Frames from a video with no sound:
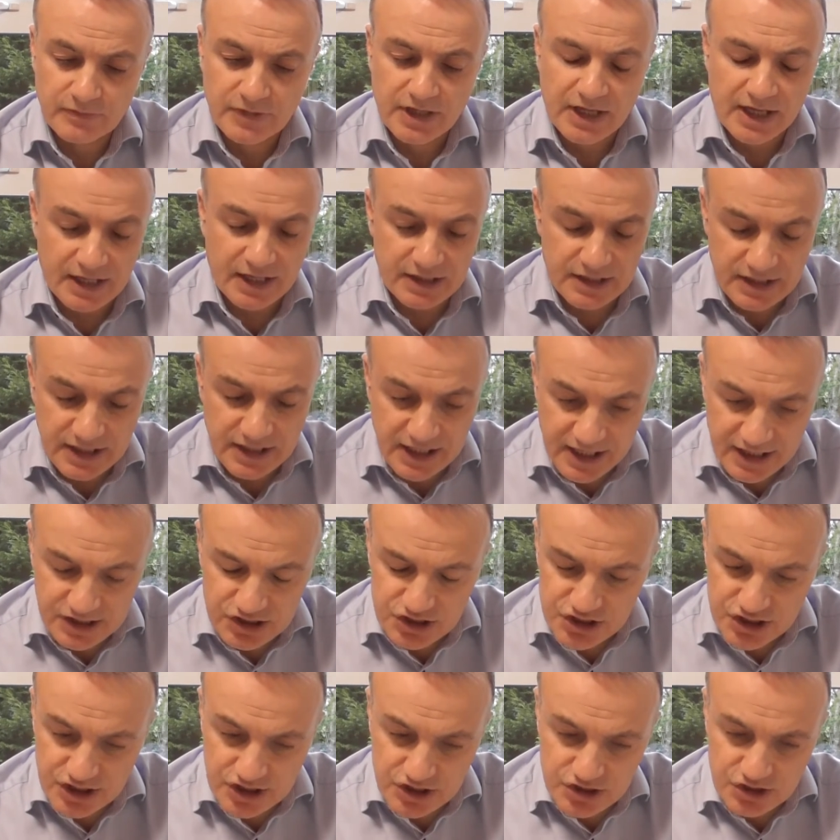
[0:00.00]
And again,
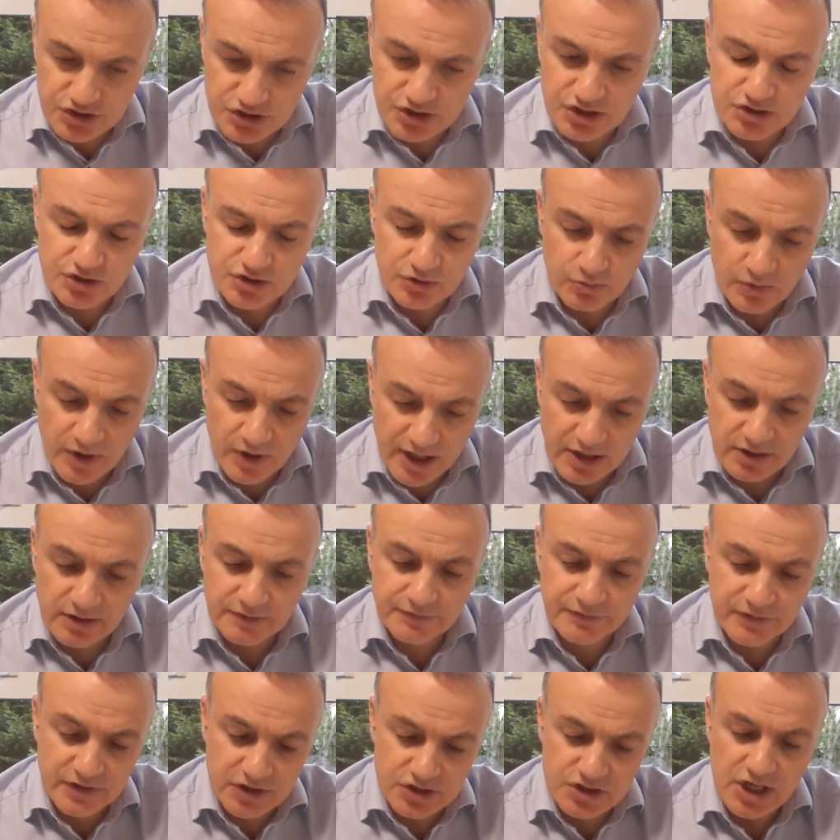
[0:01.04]
Jesus is aware of
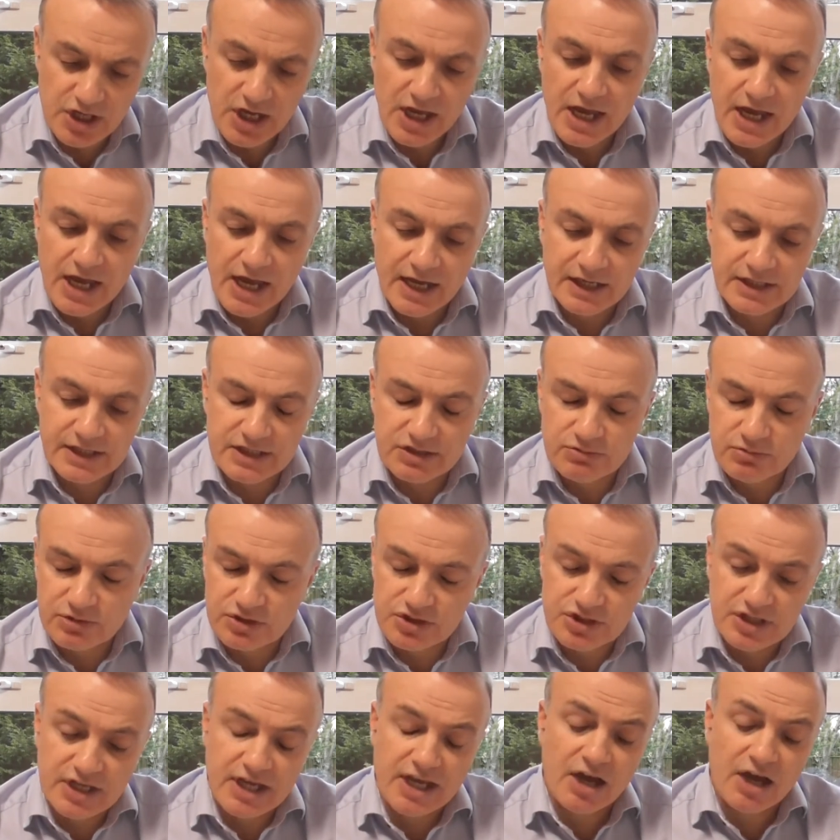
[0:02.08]
this and he would
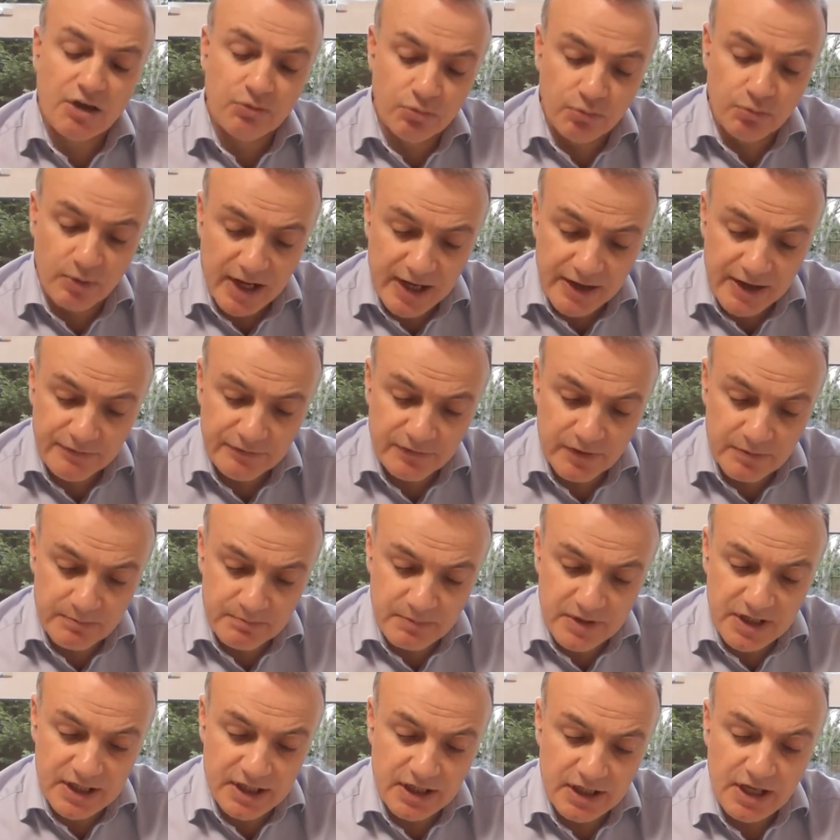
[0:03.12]
say, "Away from
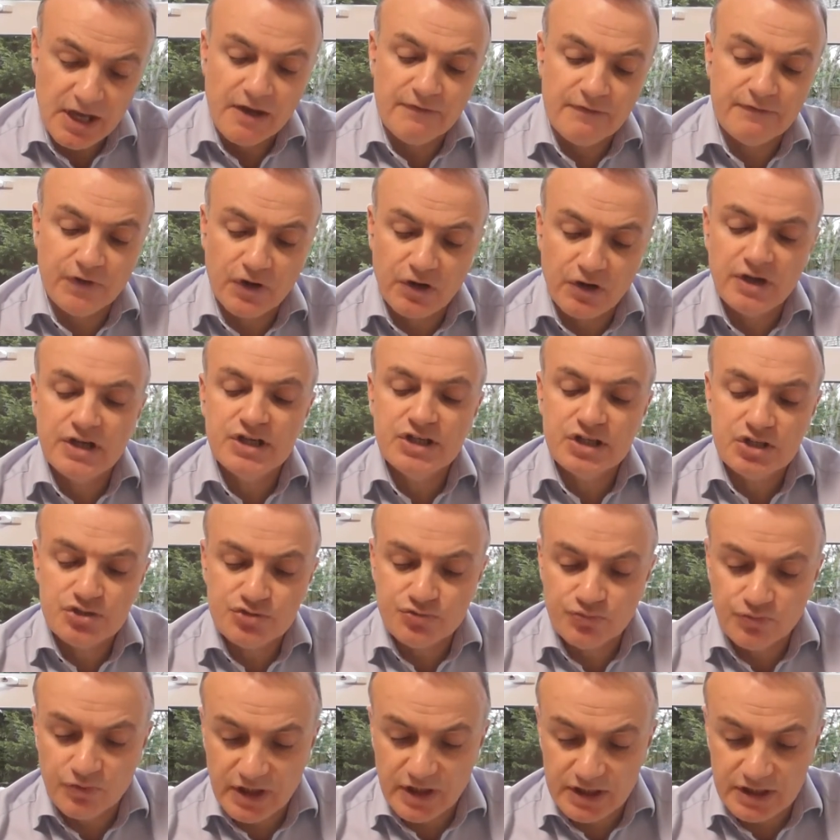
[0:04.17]
me, for it is
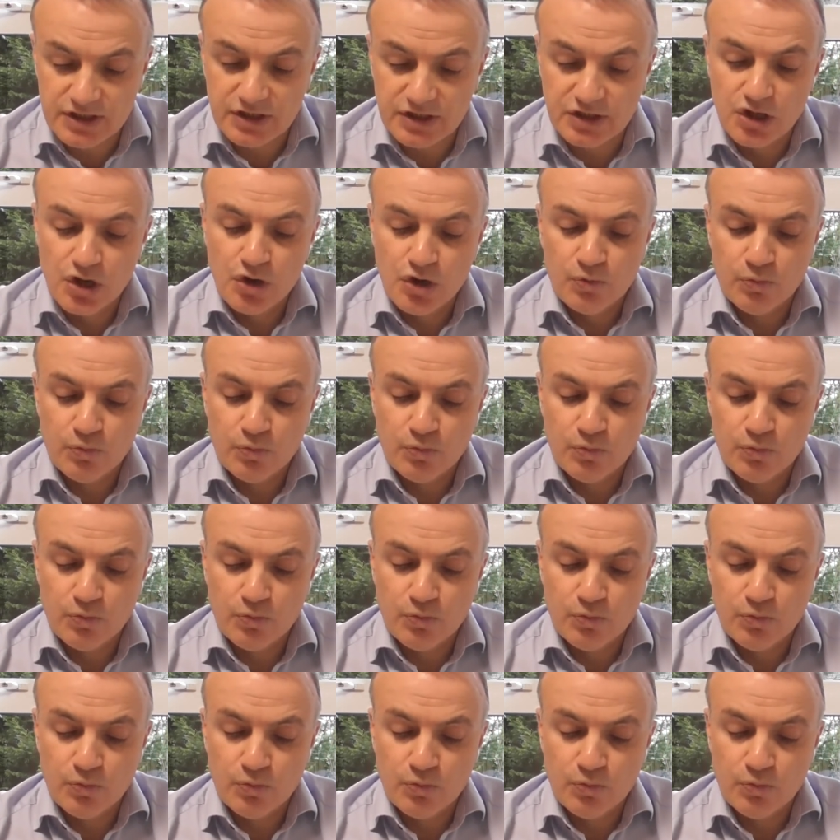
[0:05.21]
written,